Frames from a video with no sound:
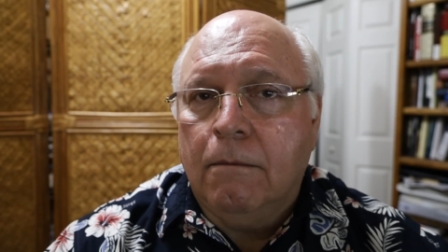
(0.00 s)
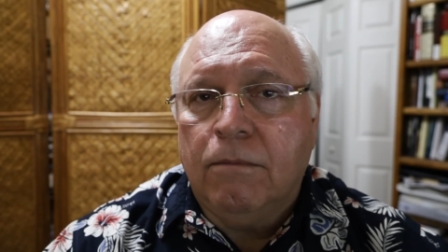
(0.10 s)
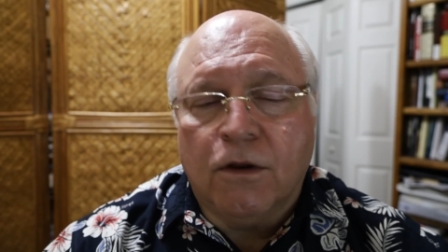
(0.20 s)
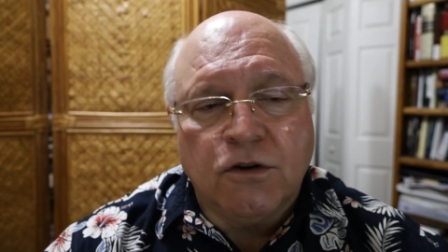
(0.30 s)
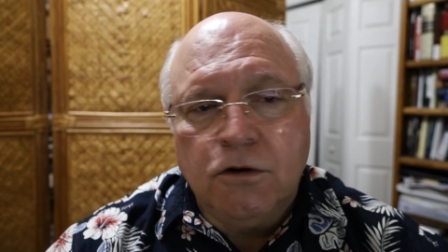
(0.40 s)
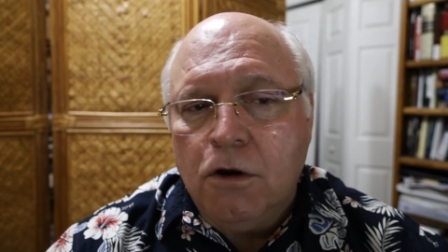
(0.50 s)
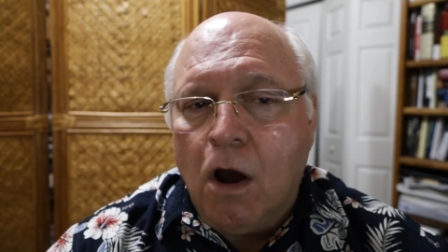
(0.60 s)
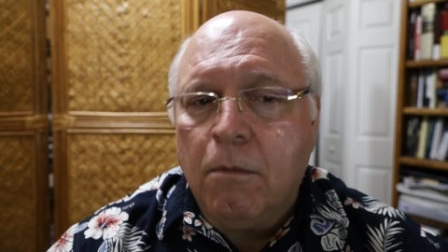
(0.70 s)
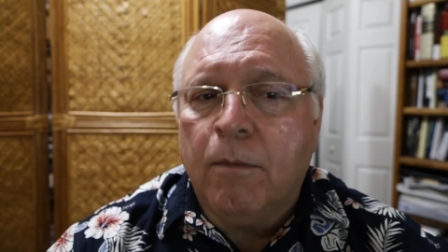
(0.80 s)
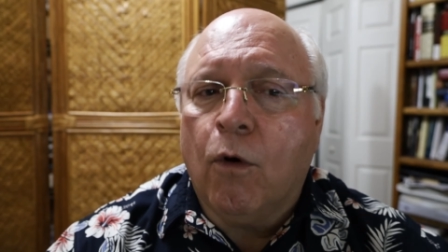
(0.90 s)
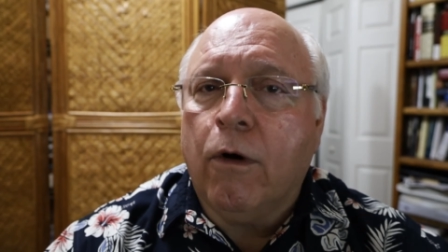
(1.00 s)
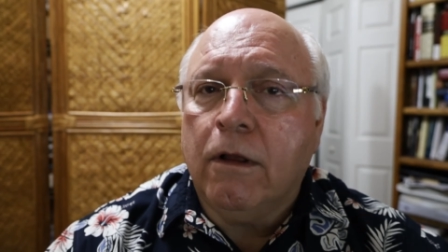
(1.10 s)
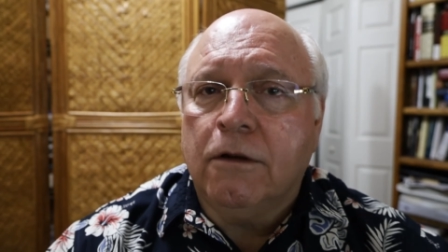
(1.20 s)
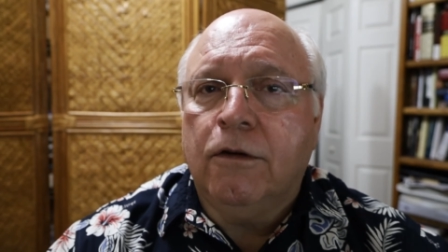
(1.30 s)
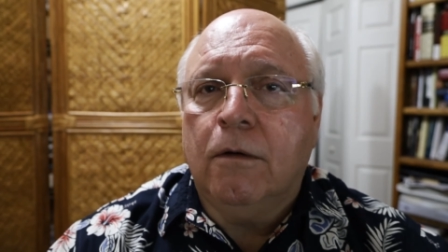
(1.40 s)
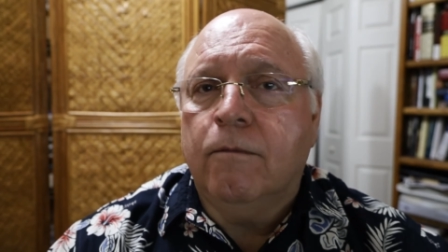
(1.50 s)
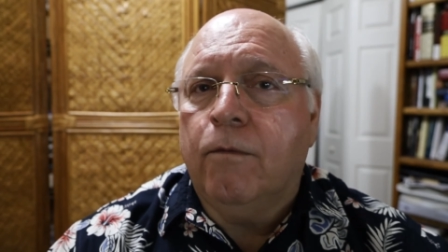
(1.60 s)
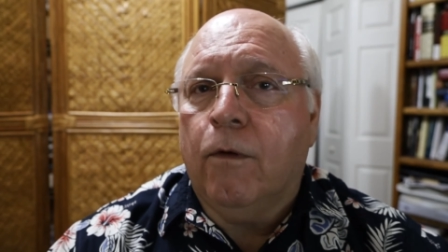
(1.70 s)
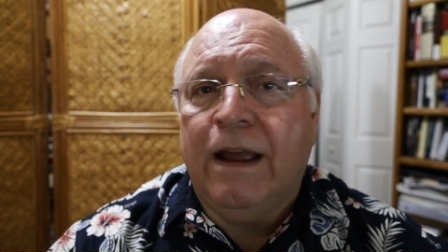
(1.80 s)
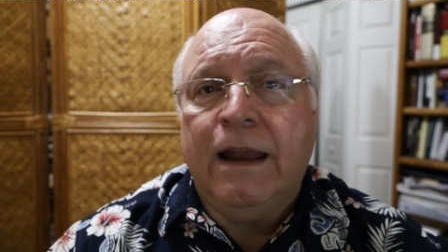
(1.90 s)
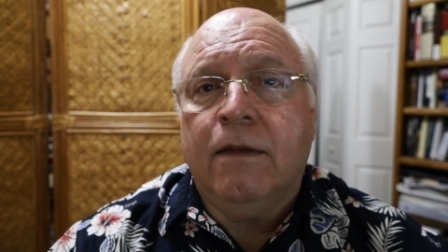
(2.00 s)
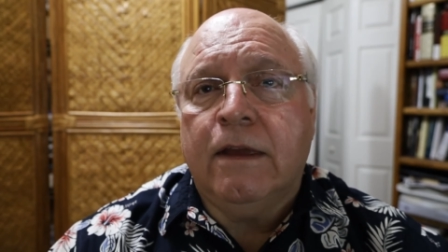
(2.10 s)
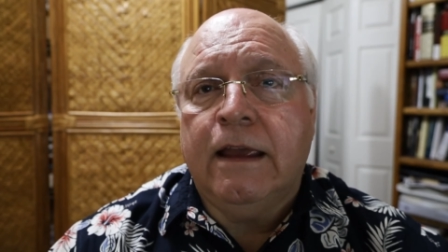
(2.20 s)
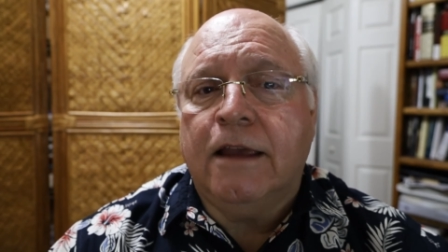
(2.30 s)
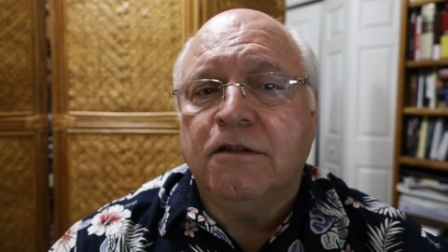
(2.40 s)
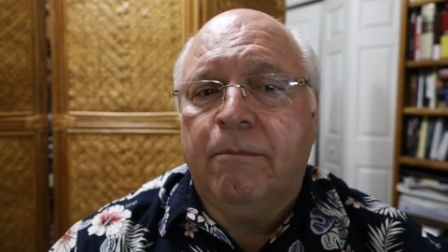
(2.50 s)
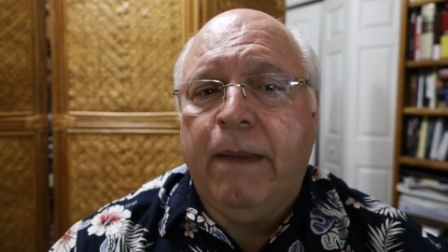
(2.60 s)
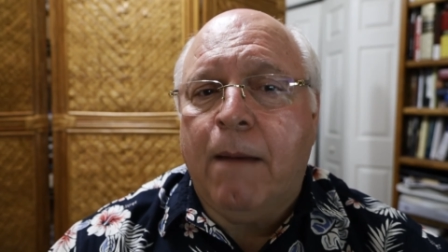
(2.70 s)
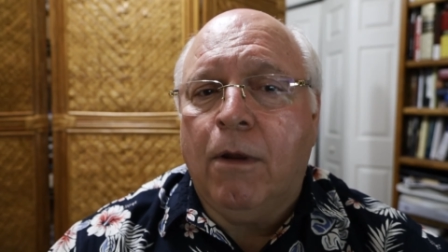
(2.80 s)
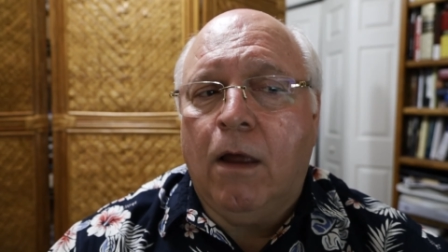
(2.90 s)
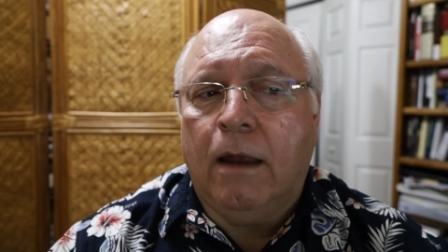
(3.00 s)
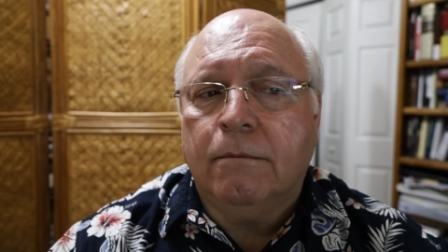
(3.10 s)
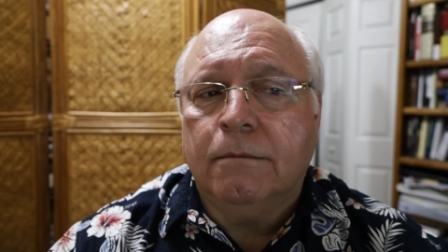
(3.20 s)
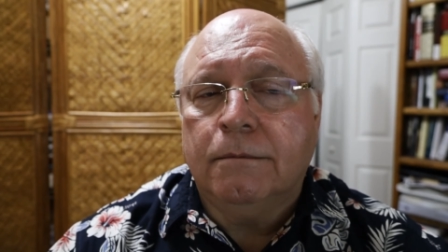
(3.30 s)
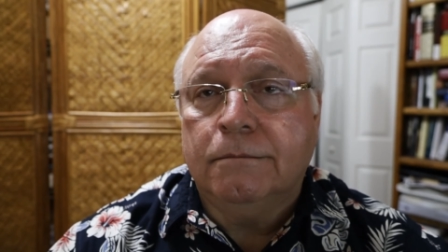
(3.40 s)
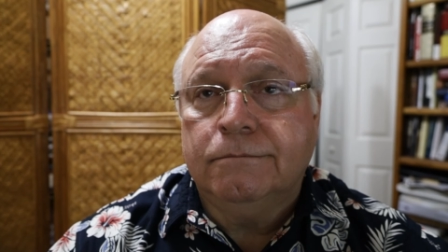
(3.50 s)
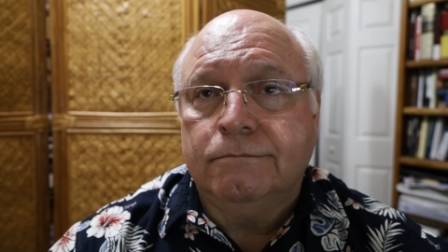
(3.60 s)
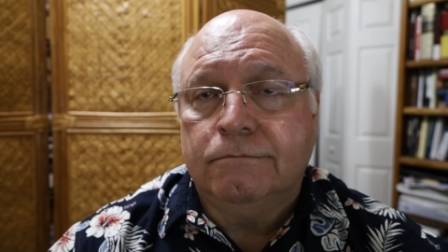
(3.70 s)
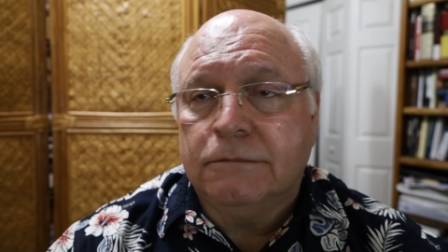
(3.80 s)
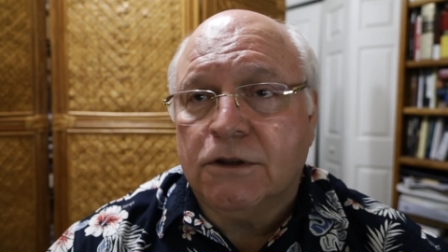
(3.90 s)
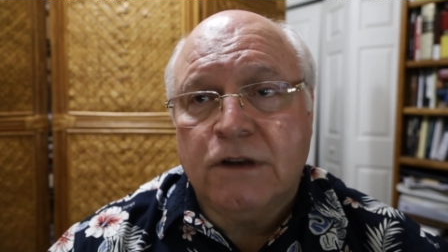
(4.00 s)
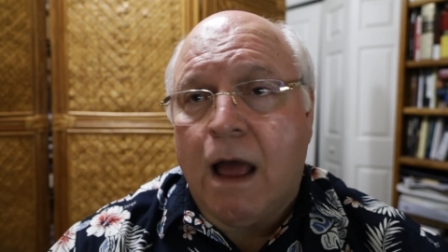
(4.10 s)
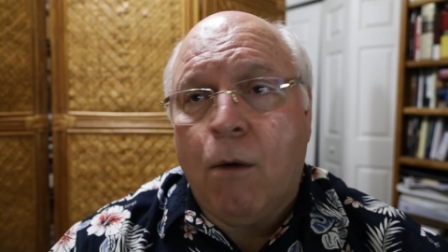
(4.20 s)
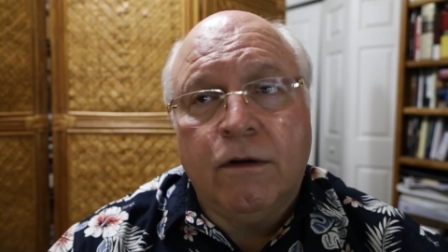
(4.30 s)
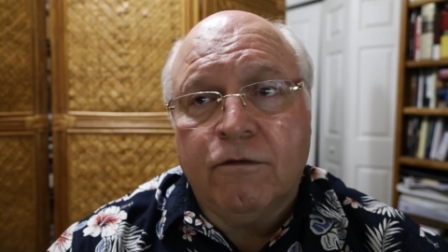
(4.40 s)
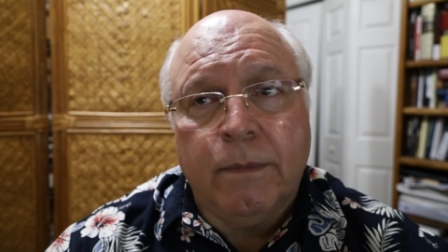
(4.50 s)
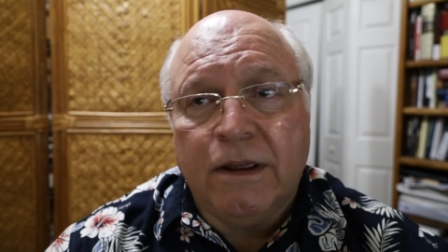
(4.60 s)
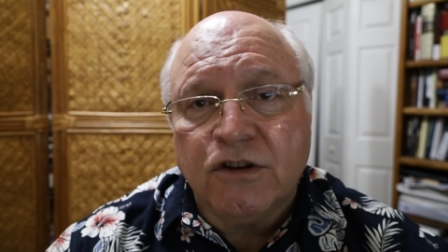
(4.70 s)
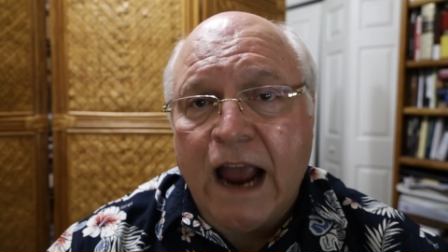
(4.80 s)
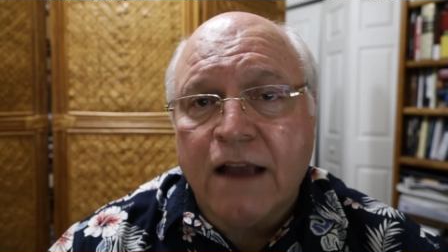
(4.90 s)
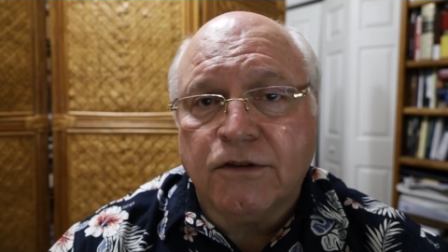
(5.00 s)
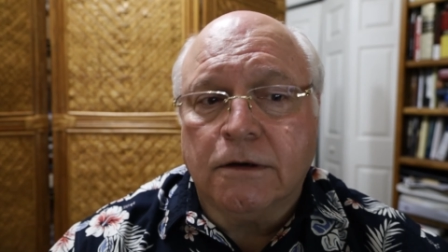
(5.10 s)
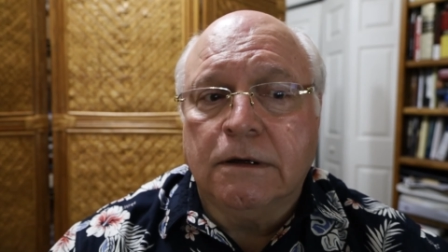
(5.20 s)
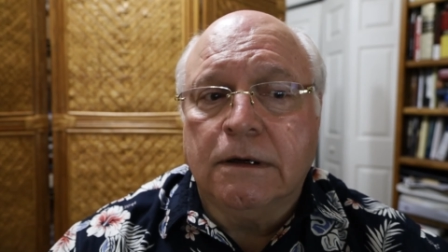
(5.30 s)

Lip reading: There's no memorial tomb for any of the kings of Babylon. There's not one for Belshazzar.